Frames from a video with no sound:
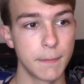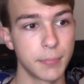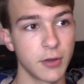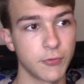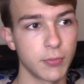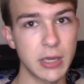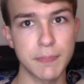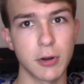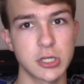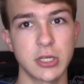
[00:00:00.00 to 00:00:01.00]
But for me
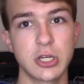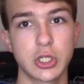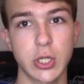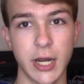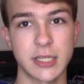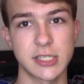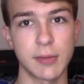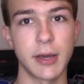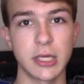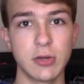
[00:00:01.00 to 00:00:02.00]
personally, just trying to sell
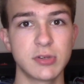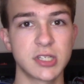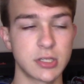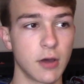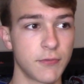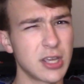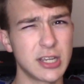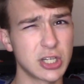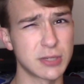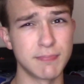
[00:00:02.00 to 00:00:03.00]
my used stuff, it
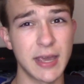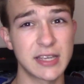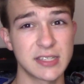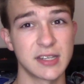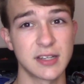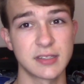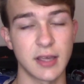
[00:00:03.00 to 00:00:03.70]
just makes sense.